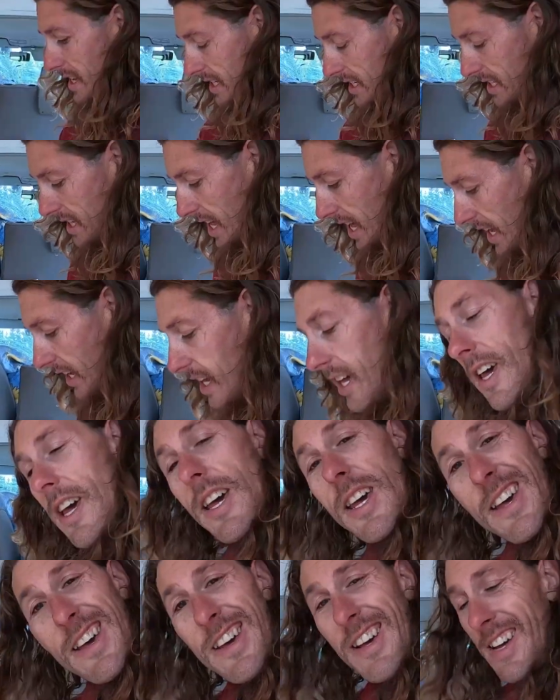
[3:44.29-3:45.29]
This thing
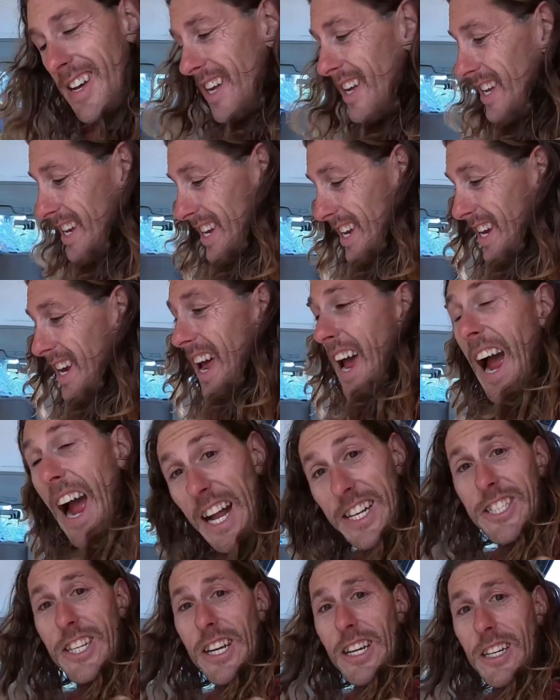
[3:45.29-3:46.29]
and a
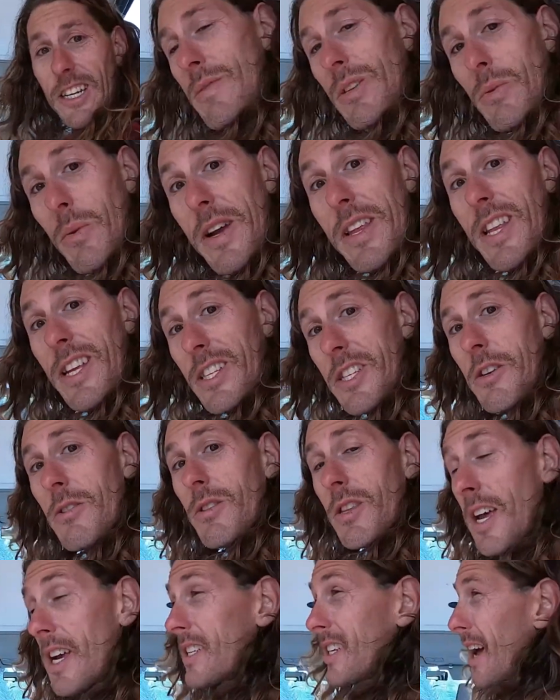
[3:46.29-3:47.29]
hatchet. Between these
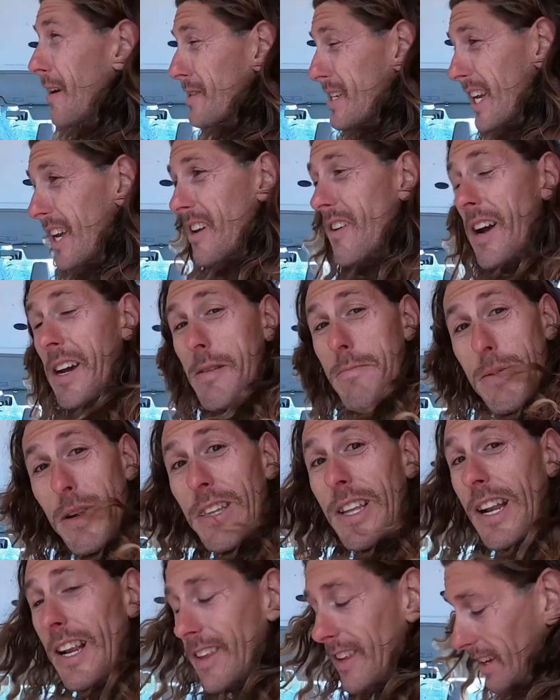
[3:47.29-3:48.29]
two things, I'll tell you I can
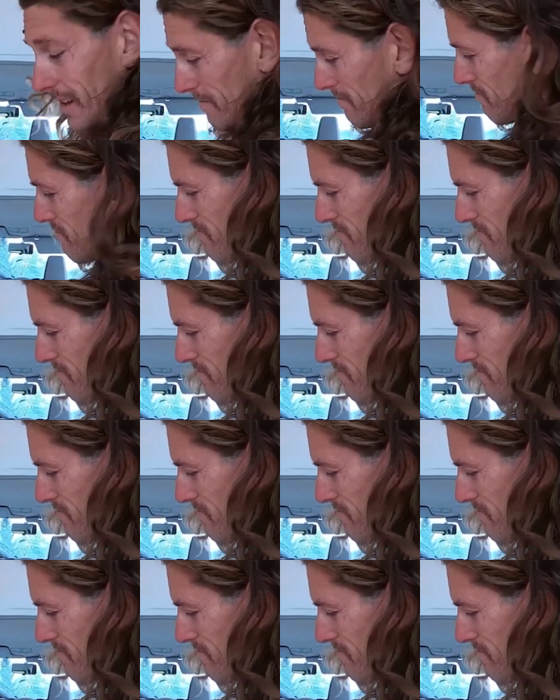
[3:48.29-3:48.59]
build anything.